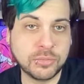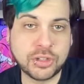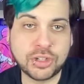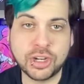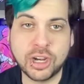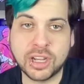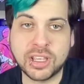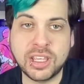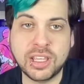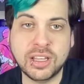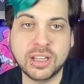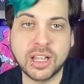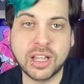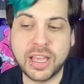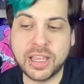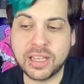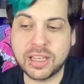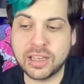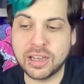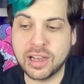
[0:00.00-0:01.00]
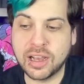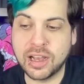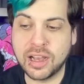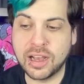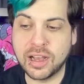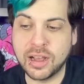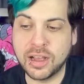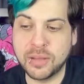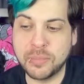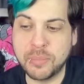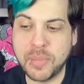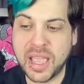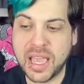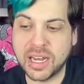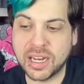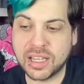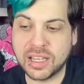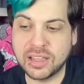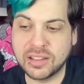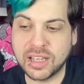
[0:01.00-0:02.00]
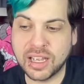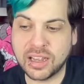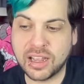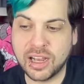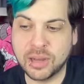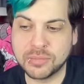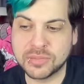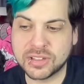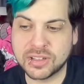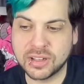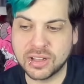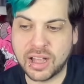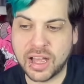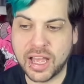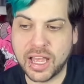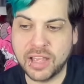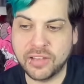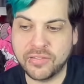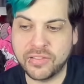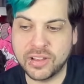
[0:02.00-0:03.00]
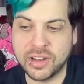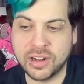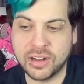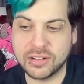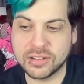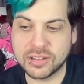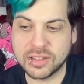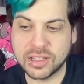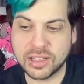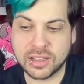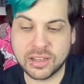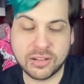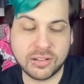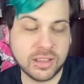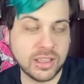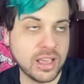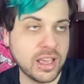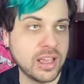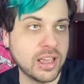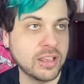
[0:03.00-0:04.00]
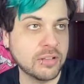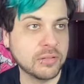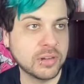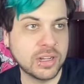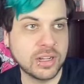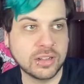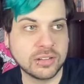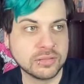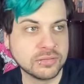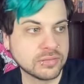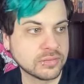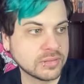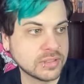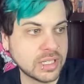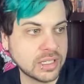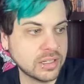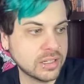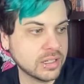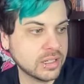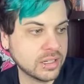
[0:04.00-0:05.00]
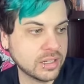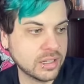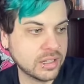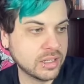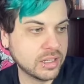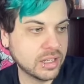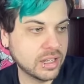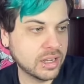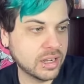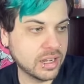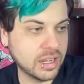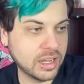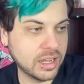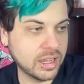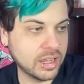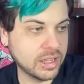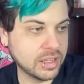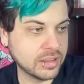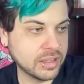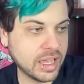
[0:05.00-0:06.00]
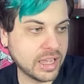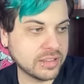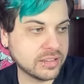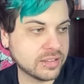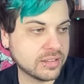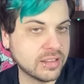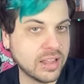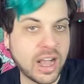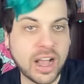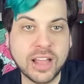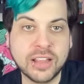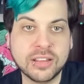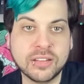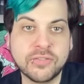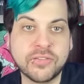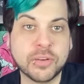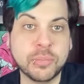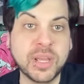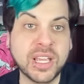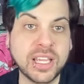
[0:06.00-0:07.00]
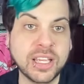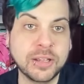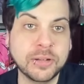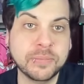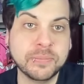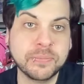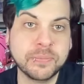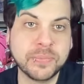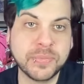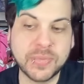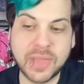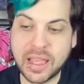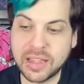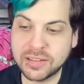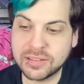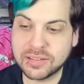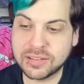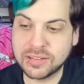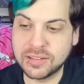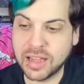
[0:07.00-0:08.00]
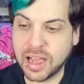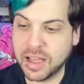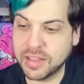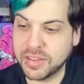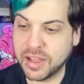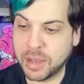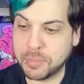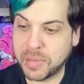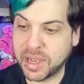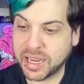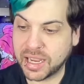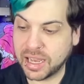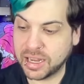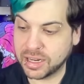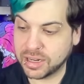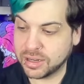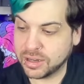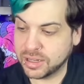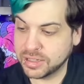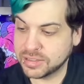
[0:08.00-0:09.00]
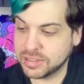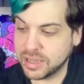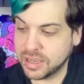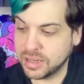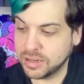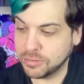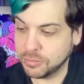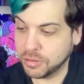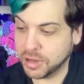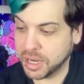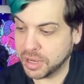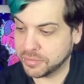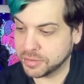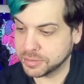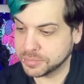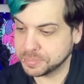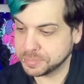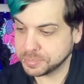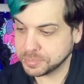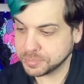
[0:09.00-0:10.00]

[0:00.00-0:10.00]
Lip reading: Chucky like mannequin that comes to life, and I was like, okay, well, that's not for me. That's not my kind of content, whatever.